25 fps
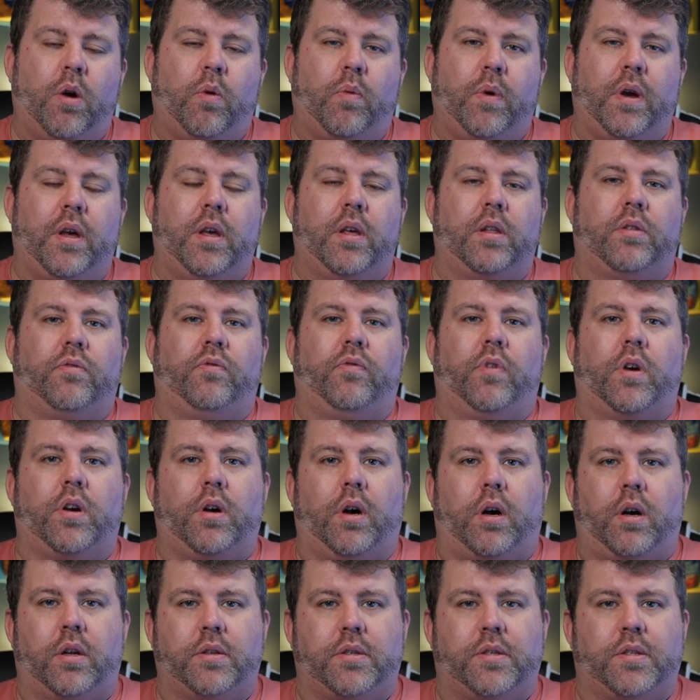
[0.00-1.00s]
with
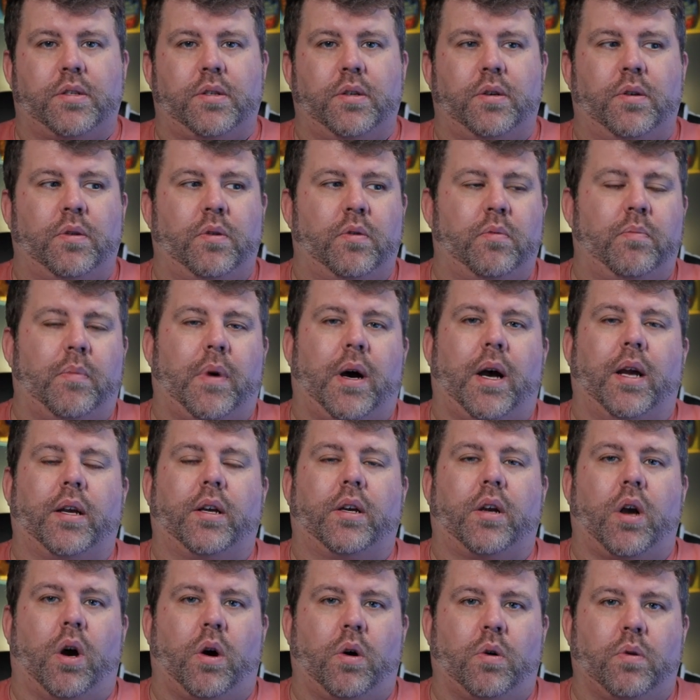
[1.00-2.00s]
regards to my
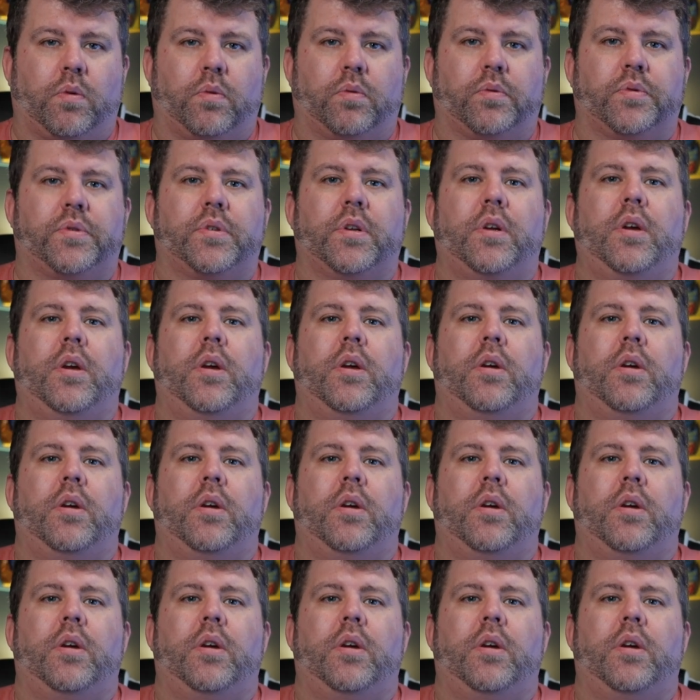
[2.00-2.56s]
goals,